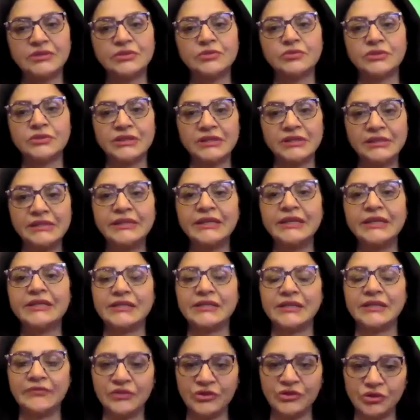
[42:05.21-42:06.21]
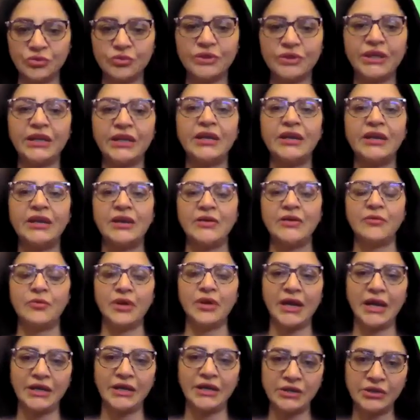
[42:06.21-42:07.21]
So till date, even today, we
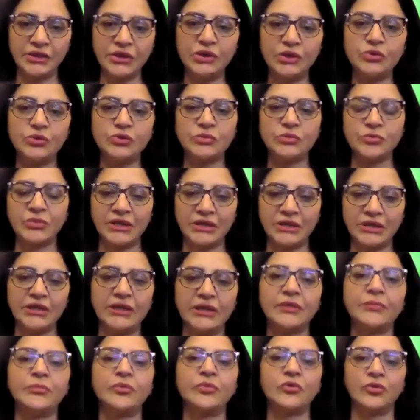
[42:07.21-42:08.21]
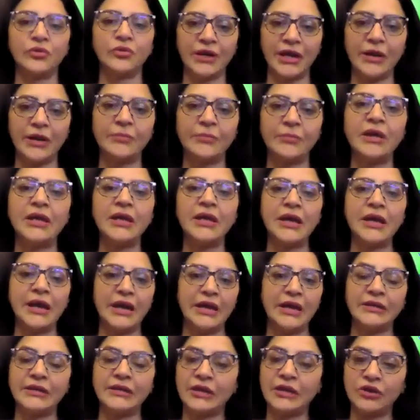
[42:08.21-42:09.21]
had a news media program,
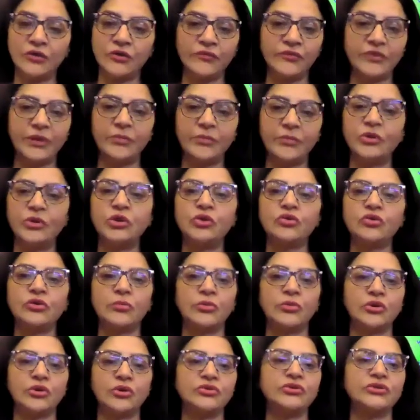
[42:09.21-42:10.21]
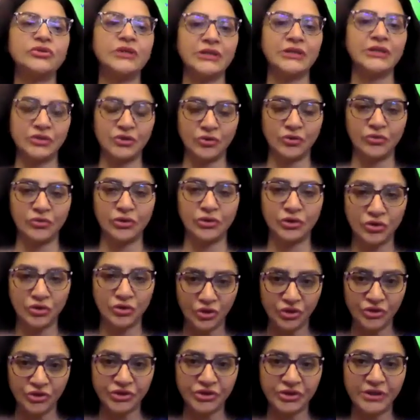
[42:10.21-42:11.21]
and none of them knew about testicular
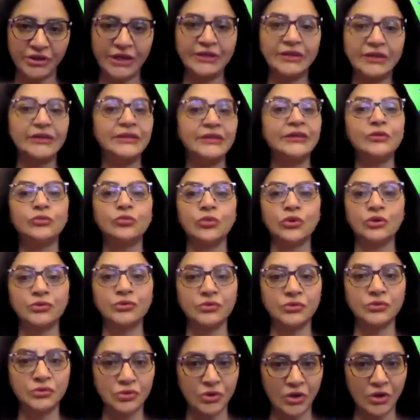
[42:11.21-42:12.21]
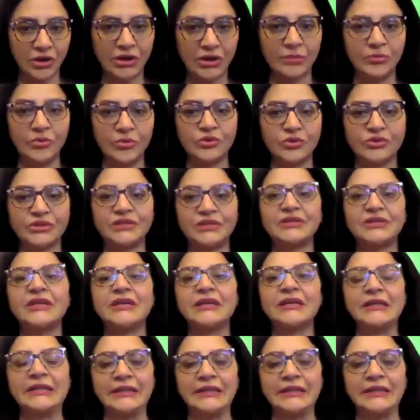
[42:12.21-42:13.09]
torsion, and they didn't want to talk about it.